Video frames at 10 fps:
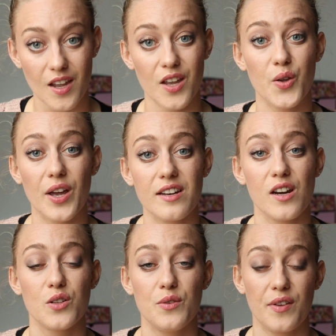You get a
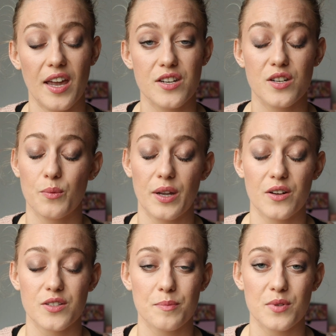notification when
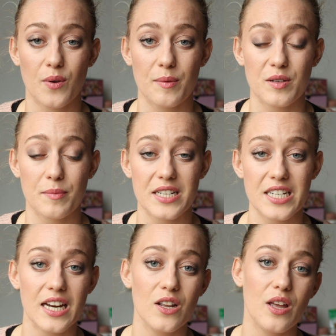you're subscribed to my
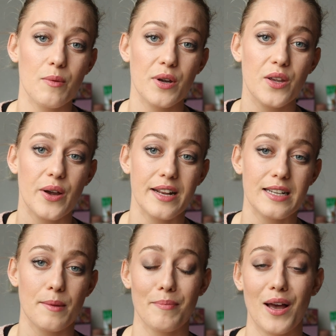channel and when you hit
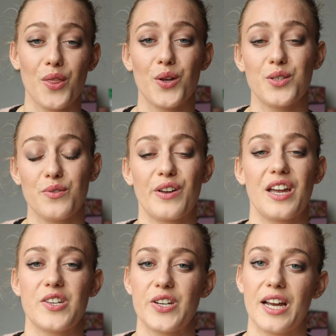that bell
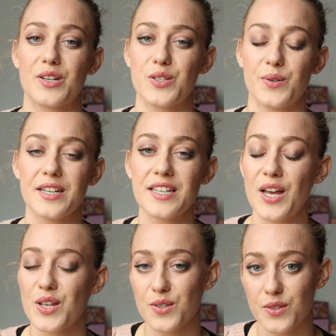notification next to it.
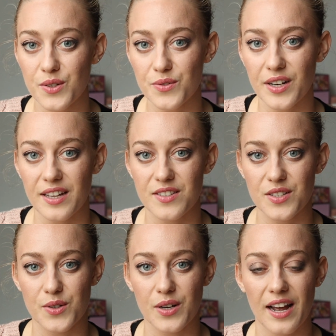So don't forget to
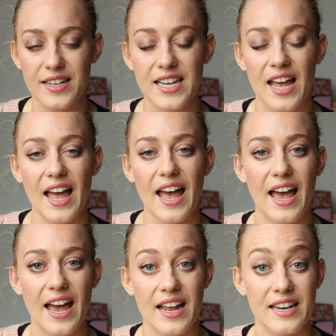do that.
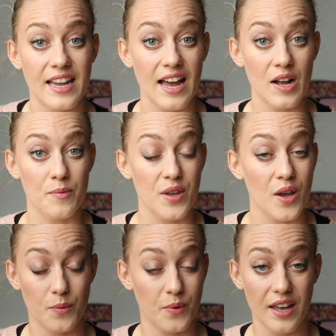And yeah,
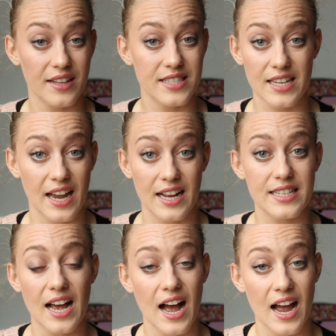with that
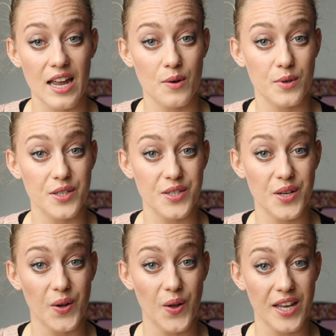said, I will
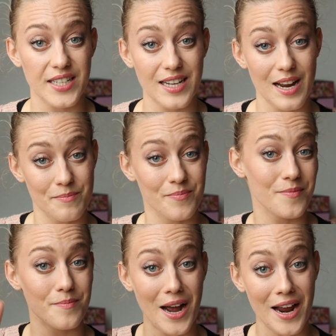see you all next time.
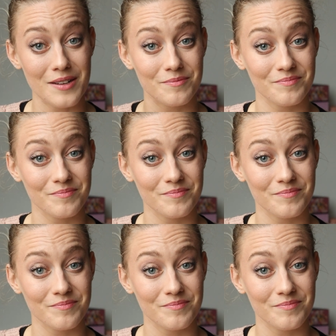Bye!